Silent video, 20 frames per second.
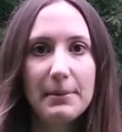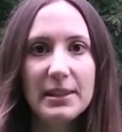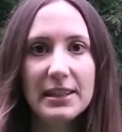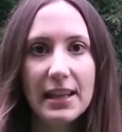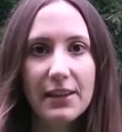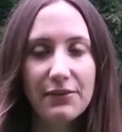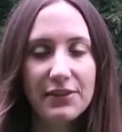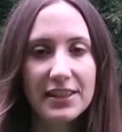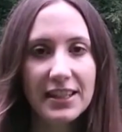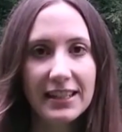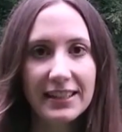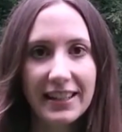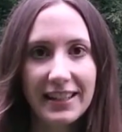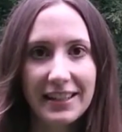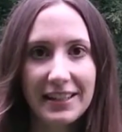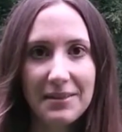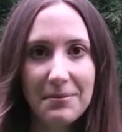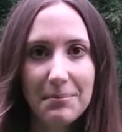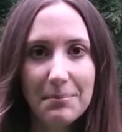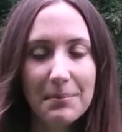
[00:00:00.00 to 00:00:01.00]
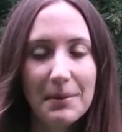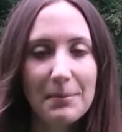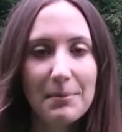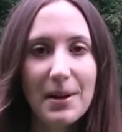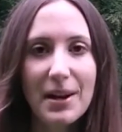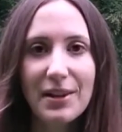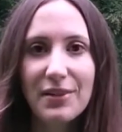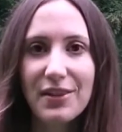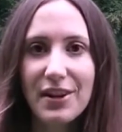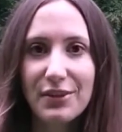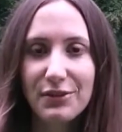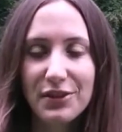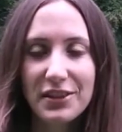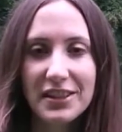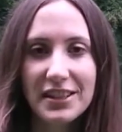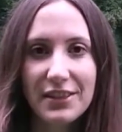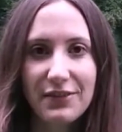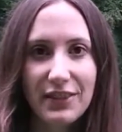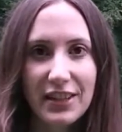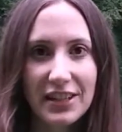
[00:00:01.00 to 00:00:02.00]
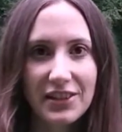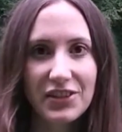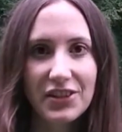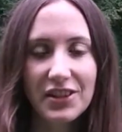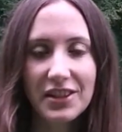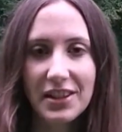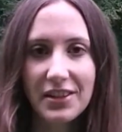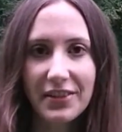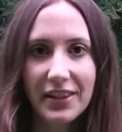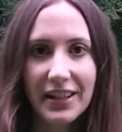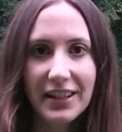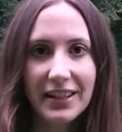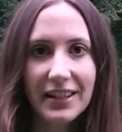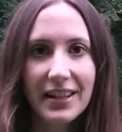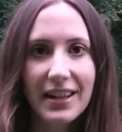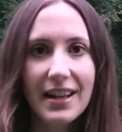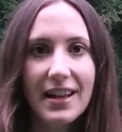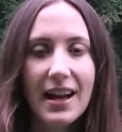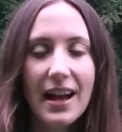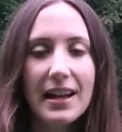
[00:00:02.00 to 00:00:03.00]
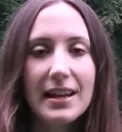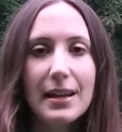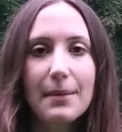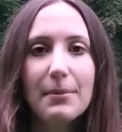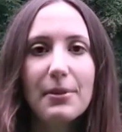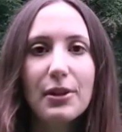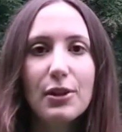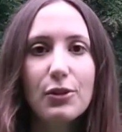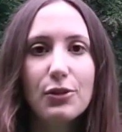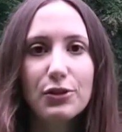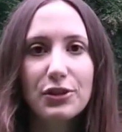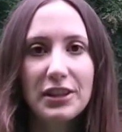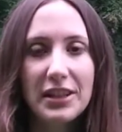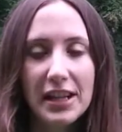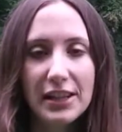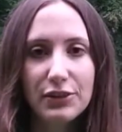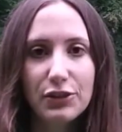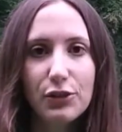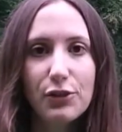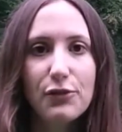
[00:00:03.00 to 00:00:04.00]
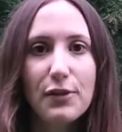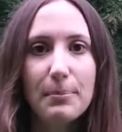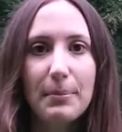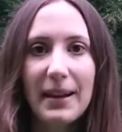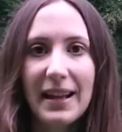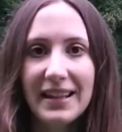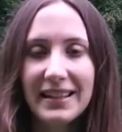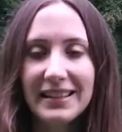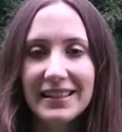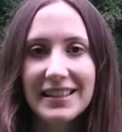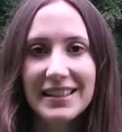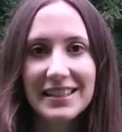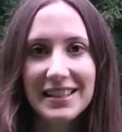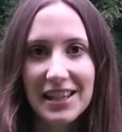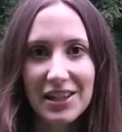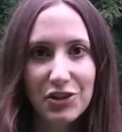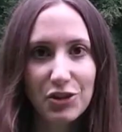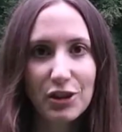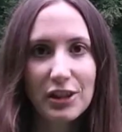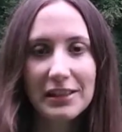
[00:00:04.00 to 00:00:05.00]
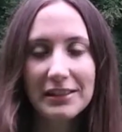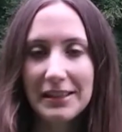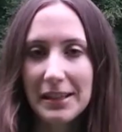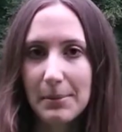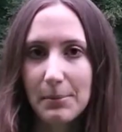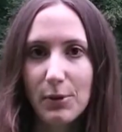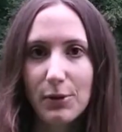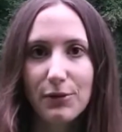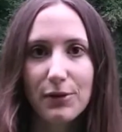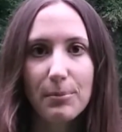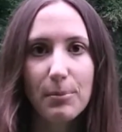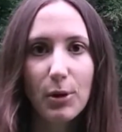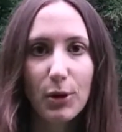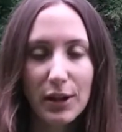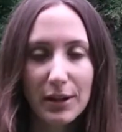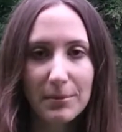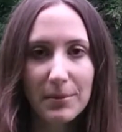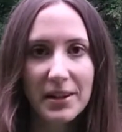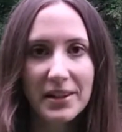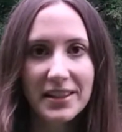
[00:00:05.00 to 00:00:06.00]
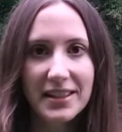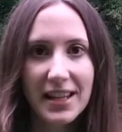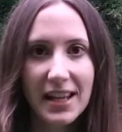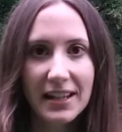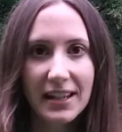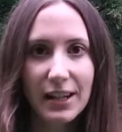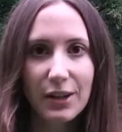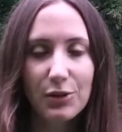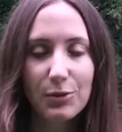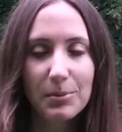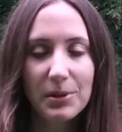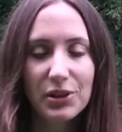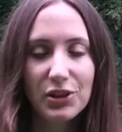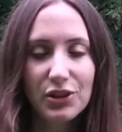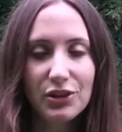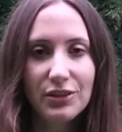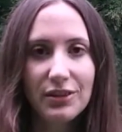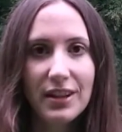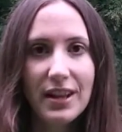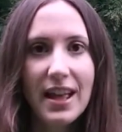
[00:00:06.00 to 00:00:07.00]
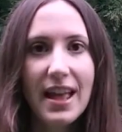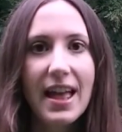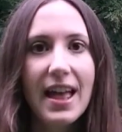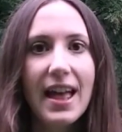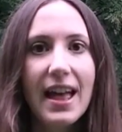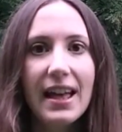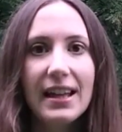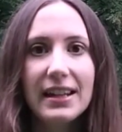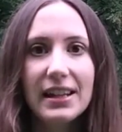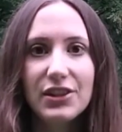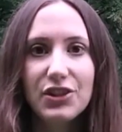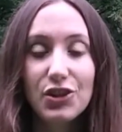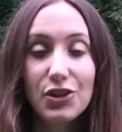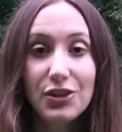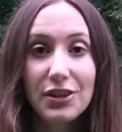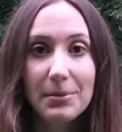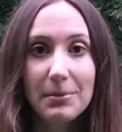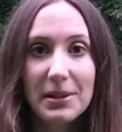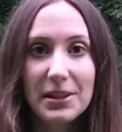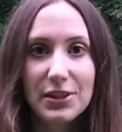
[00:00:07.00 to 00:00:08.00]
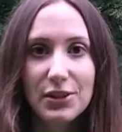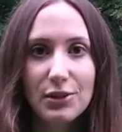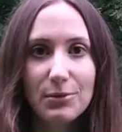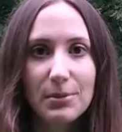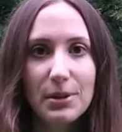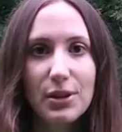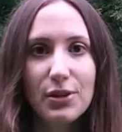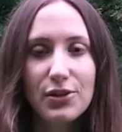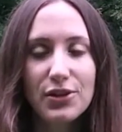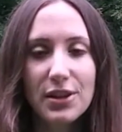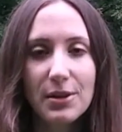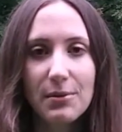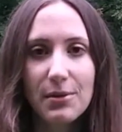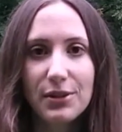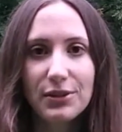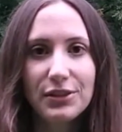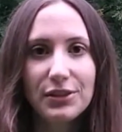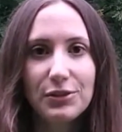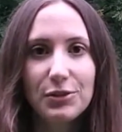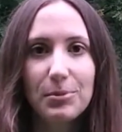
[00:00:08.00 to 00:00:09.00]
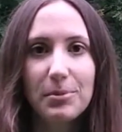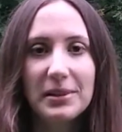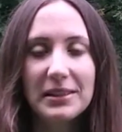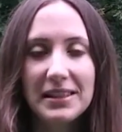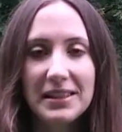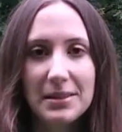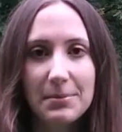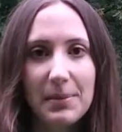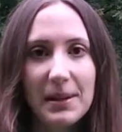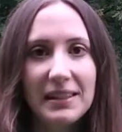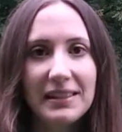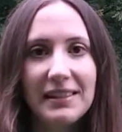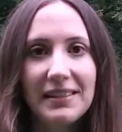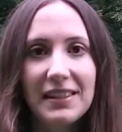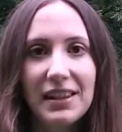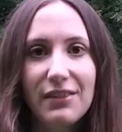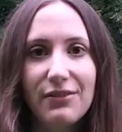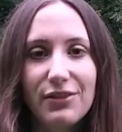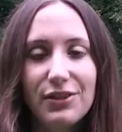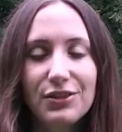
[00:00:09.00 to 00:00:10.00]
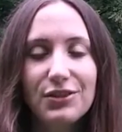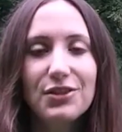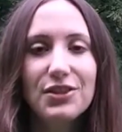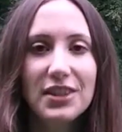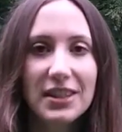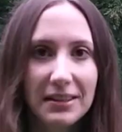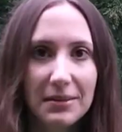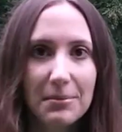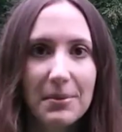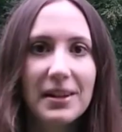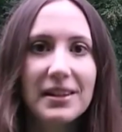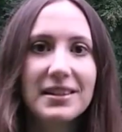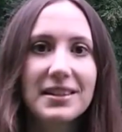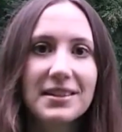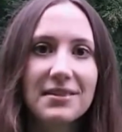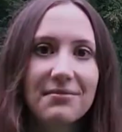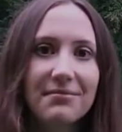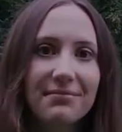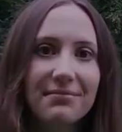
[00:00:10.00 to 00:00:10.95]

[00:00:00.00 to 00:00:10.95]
is Efe Salterin. My background is civil engineering. I am the coordinator of the planning and scheduling team of the Poland-Mars analog mission, and I joined the mission because I wanted to participate in the effort to settle Mars.